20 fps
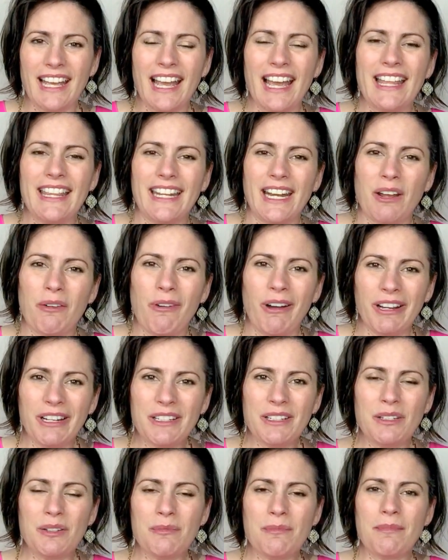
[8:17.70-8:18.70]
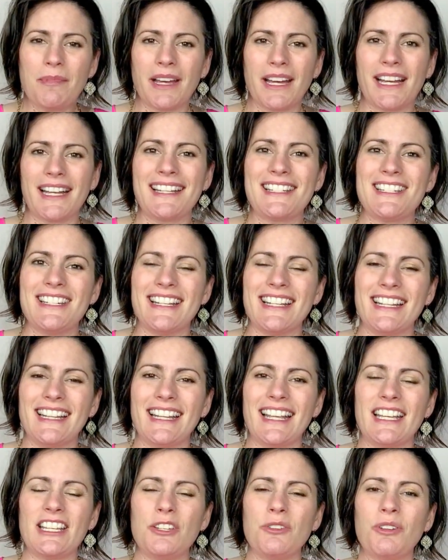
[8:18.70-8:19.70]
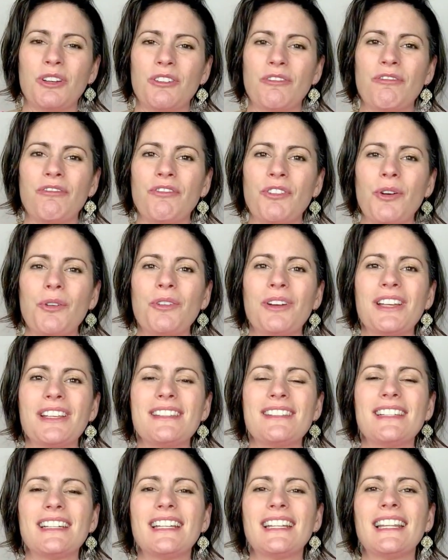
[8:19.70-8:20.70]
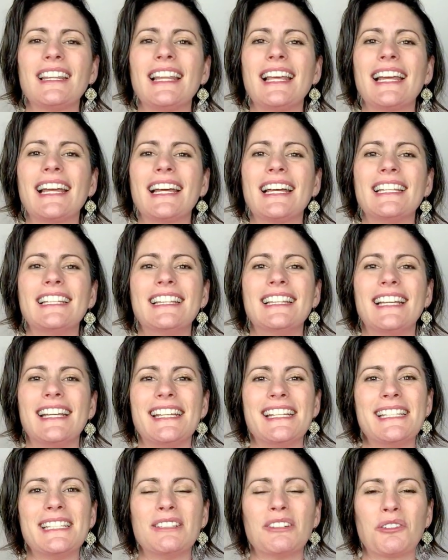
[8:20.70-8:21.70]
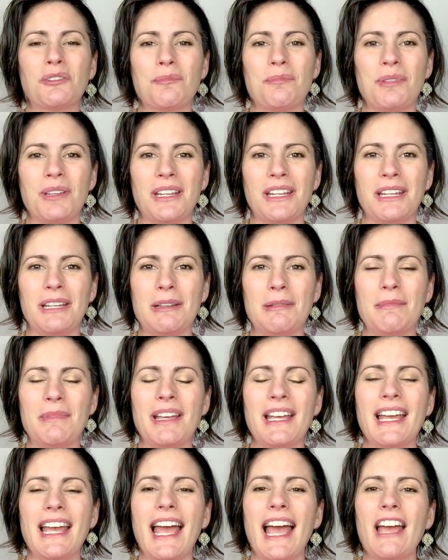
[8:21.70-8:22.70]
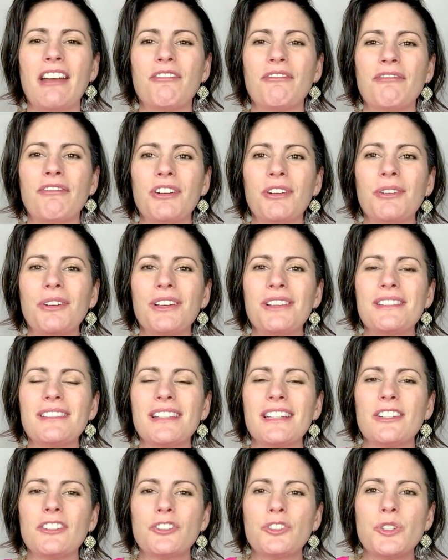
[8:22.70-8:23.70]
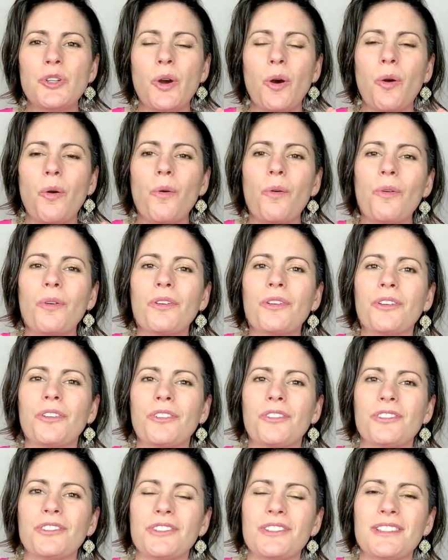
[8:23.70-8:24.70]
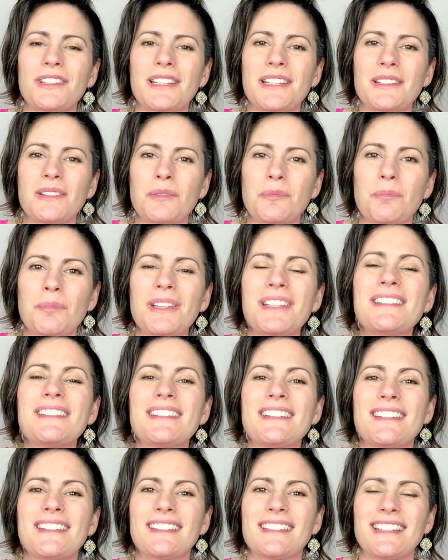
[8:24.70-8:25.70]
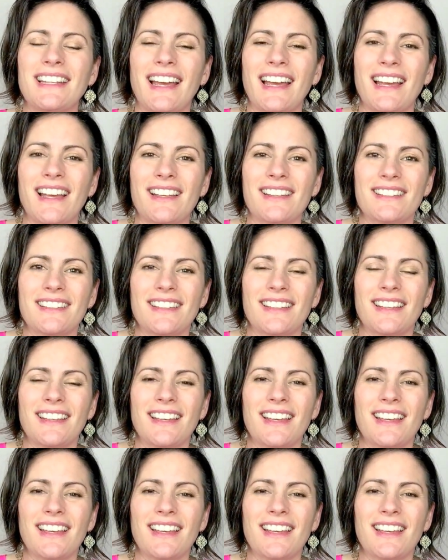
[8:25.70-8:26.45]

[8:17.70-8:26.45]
And then I want you to imagine that you can focus it like a laser beam and focus it towards this business task.